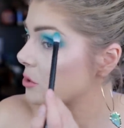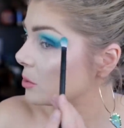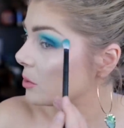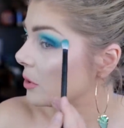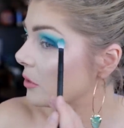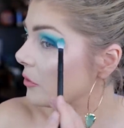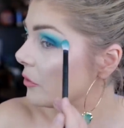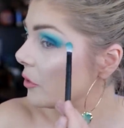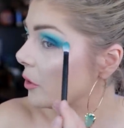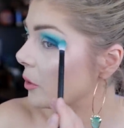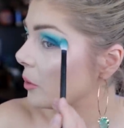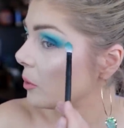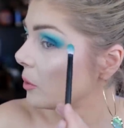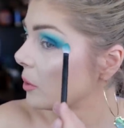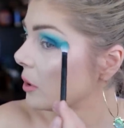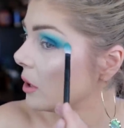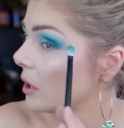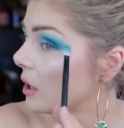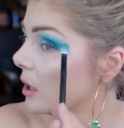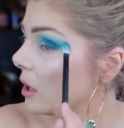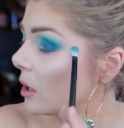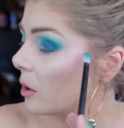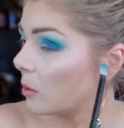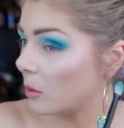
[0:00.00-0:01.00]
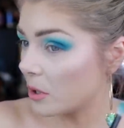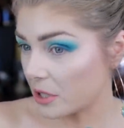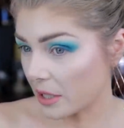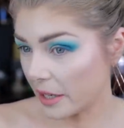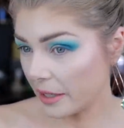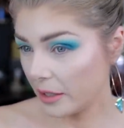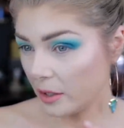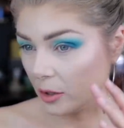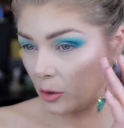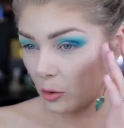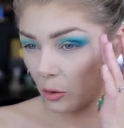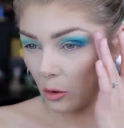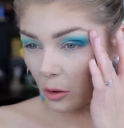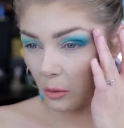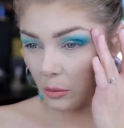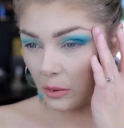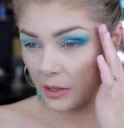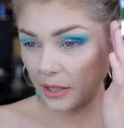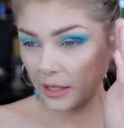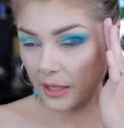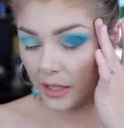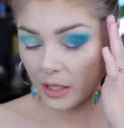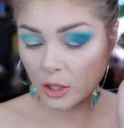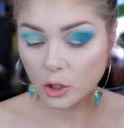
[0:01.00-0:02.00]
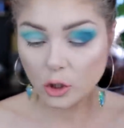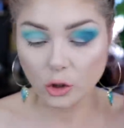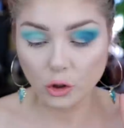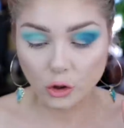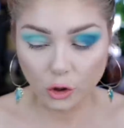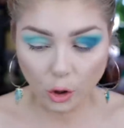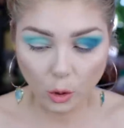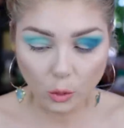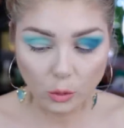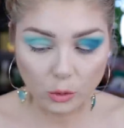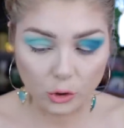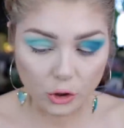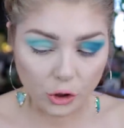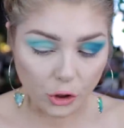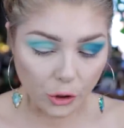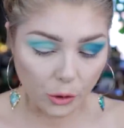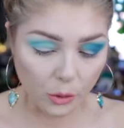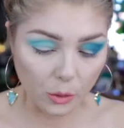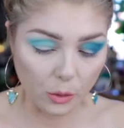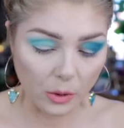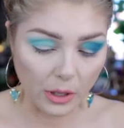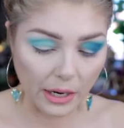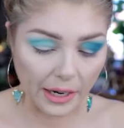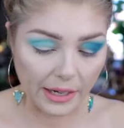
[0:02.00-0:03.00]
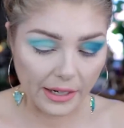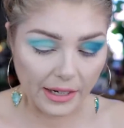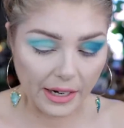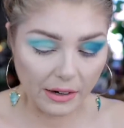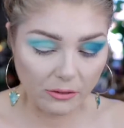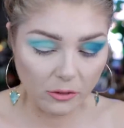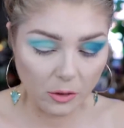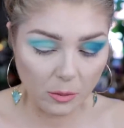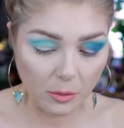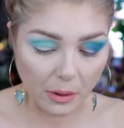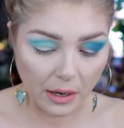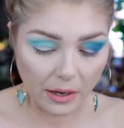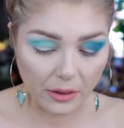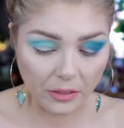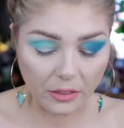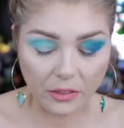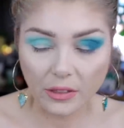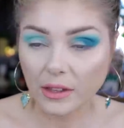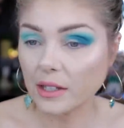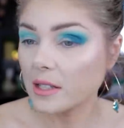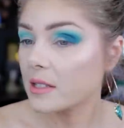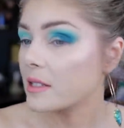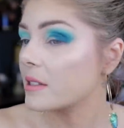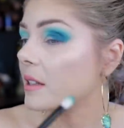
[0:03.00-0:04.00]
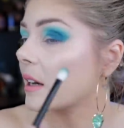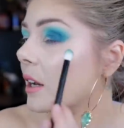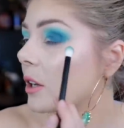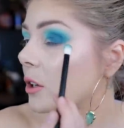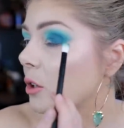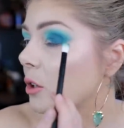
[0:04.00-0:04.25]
to review, which I normally don't do, I never buy things that I